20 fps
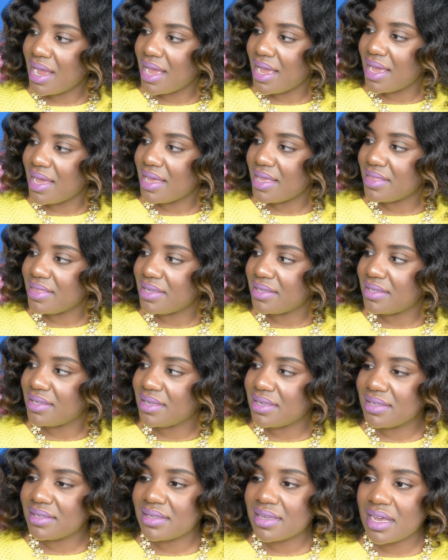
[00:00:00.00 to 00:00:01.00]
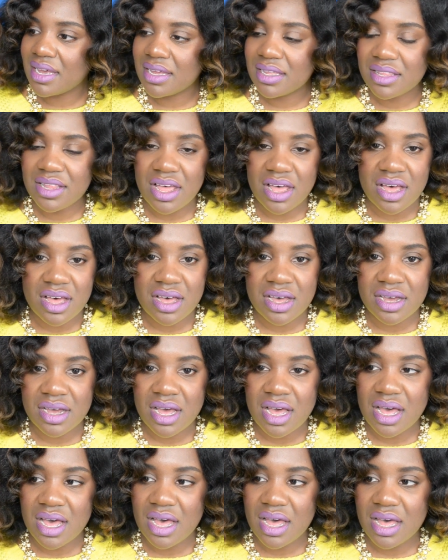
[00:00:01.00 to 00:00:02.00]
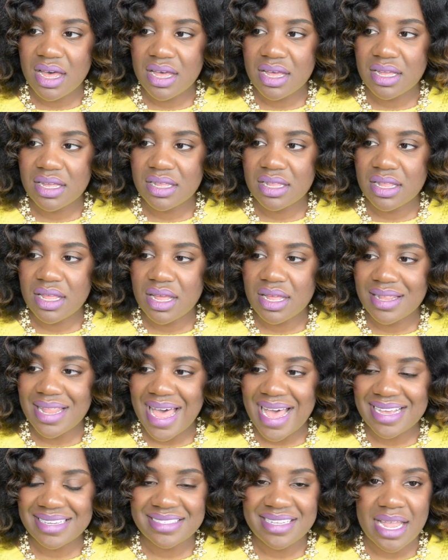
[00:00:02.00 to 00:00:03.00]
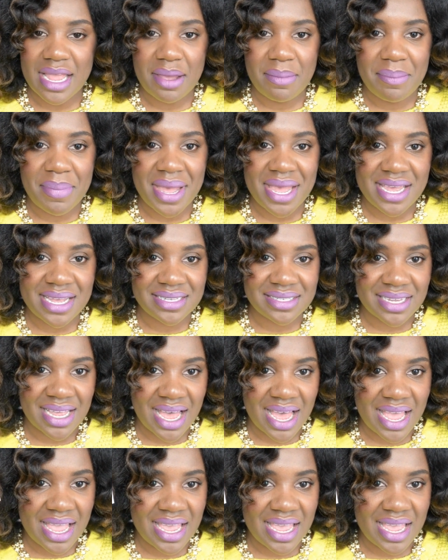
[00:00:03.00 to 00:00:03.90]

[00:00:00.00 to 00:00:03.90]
and this is a long lasting base.